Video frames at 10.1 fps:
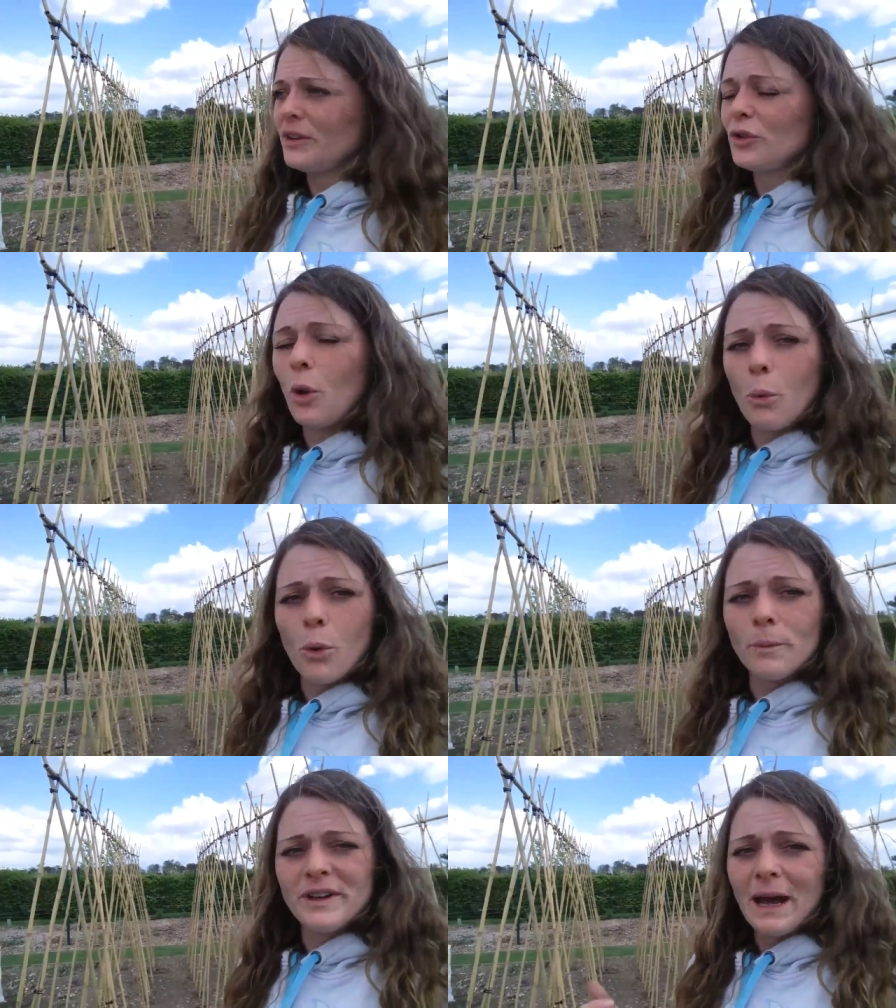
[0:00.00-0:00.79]
it's a lot
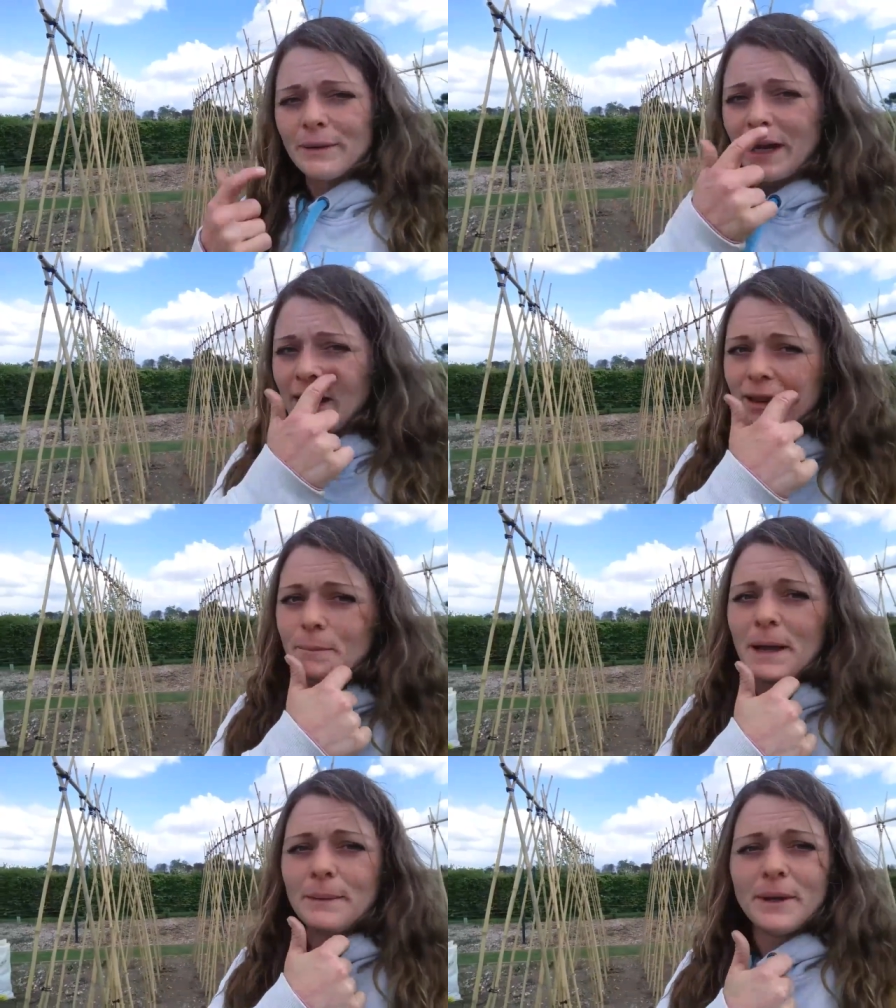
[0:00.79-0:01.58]
warmer down here
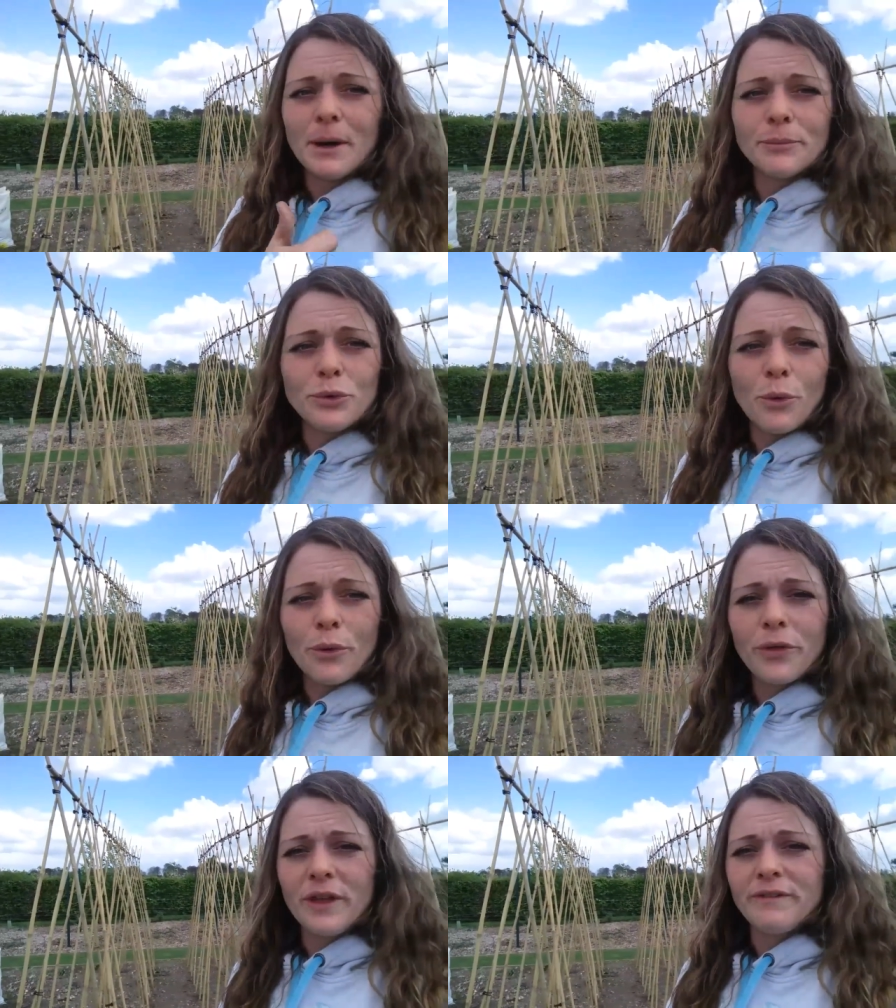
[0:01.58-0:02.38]
than maybe up
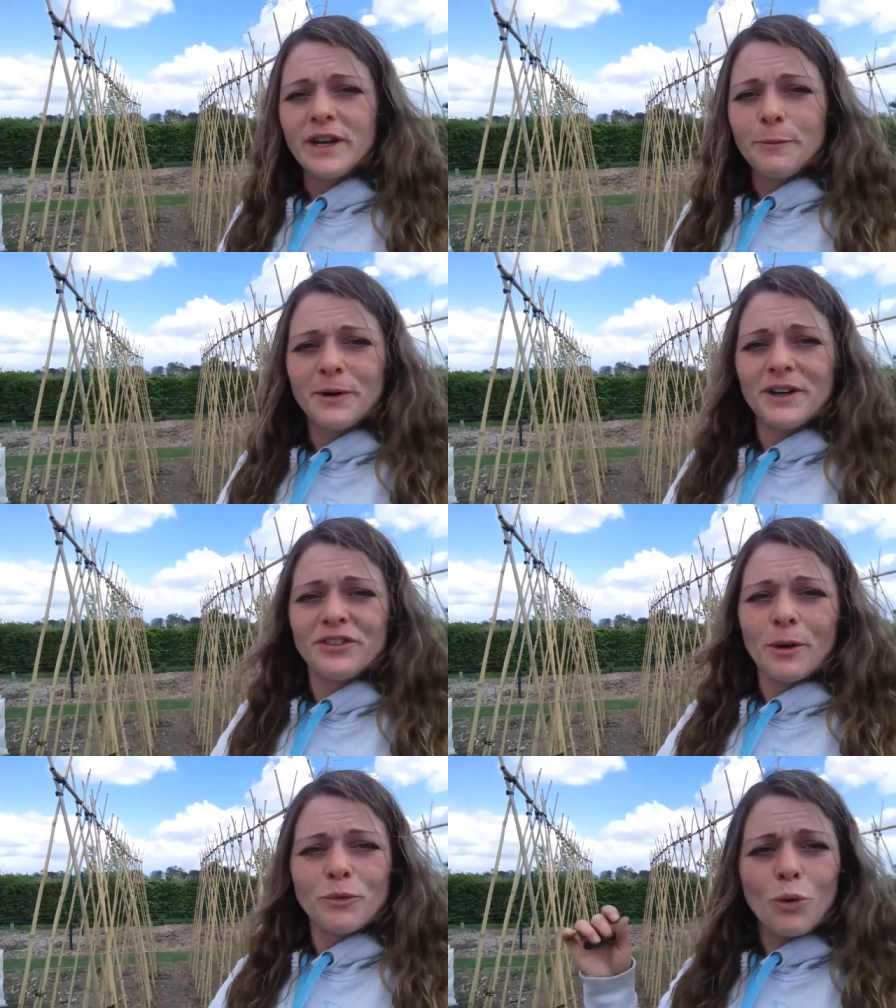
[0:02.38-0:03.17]
north if
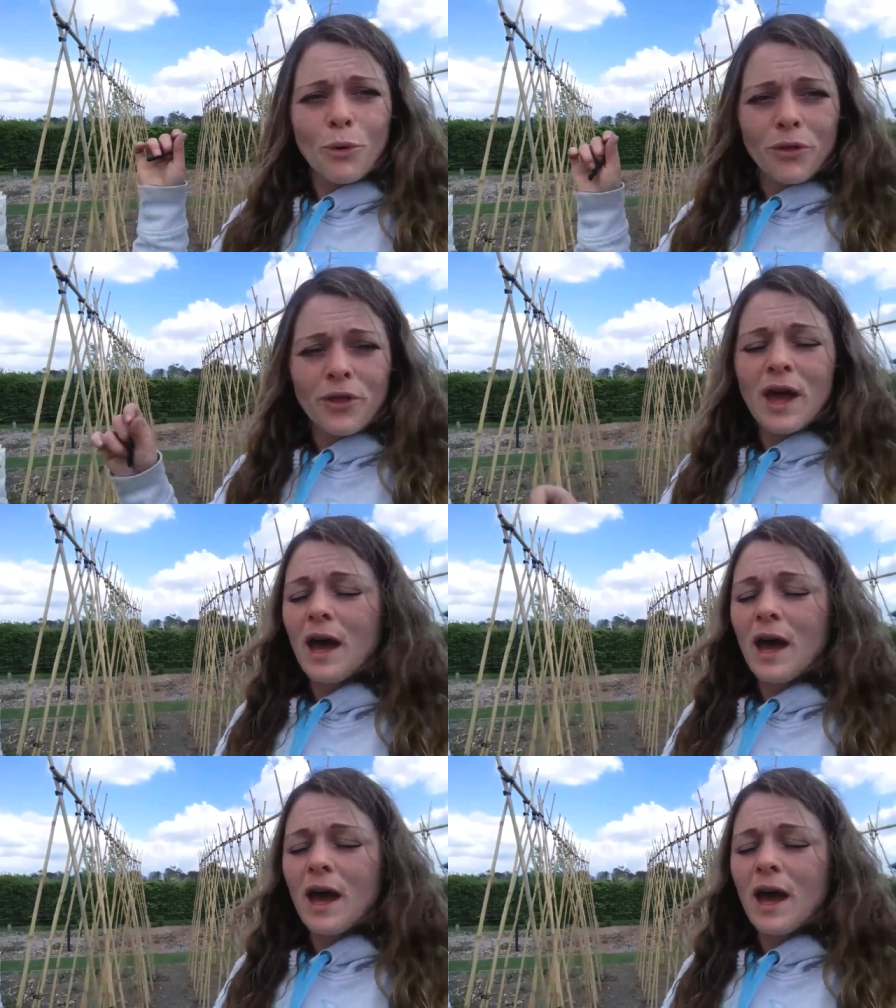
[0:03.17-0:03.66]
anybody's up north